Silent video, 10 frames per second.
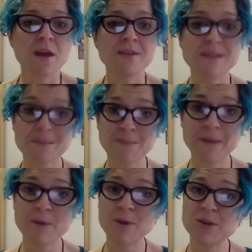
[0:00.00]
Some
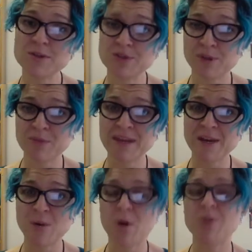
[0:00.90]
people use too many
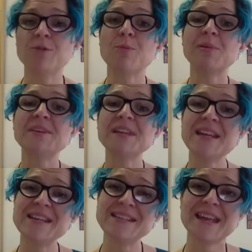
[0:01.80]
quotes.
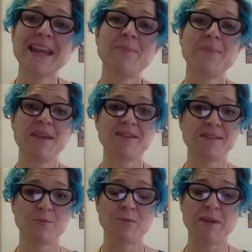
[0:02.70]
Please keep these
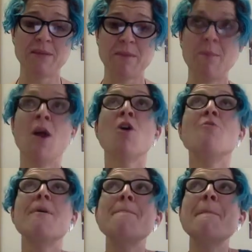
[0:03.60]
to a minimum.
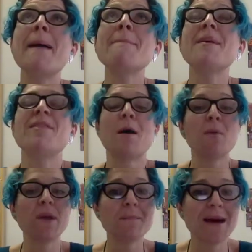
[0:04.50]
Remember that
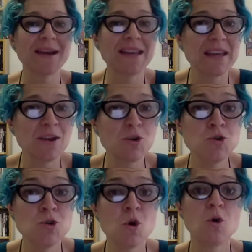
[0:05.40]
we are marking
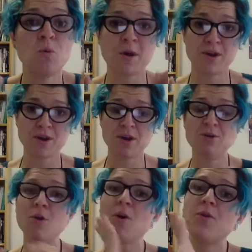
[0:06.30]
your work,
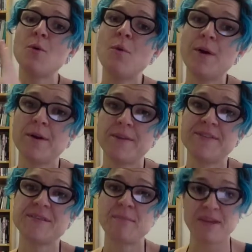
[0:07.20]
not the work of
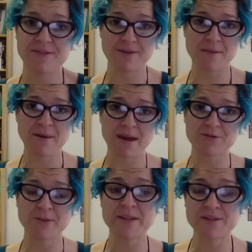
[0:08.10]
Smith about
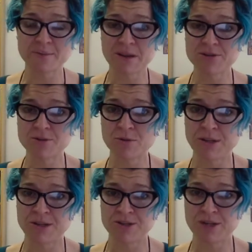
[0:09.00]
transformational
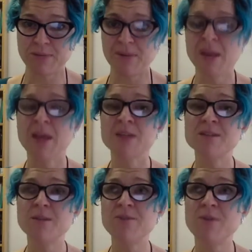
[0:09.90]
leadership.
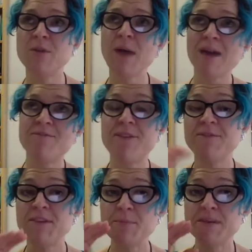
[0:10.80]
So if you have
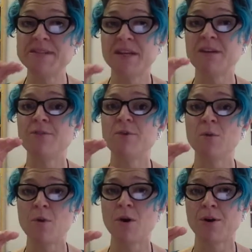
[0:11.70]
50% of
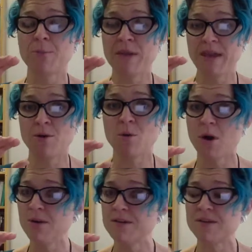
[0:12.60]
your work being
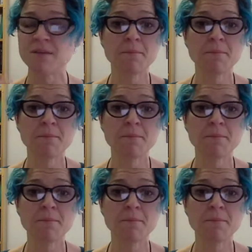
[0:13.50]
quotes,